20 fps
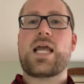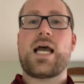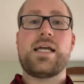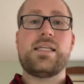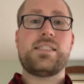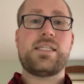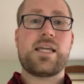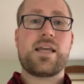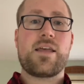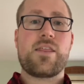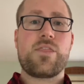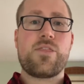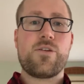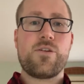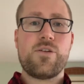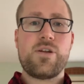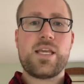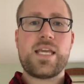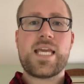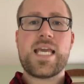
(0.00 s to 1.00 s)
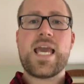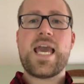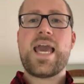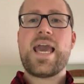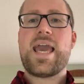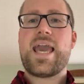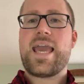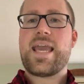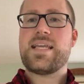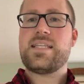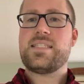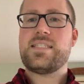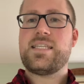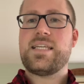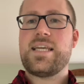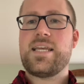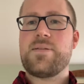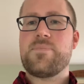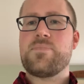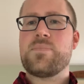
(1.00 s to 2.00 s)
Isaiah 30, 18.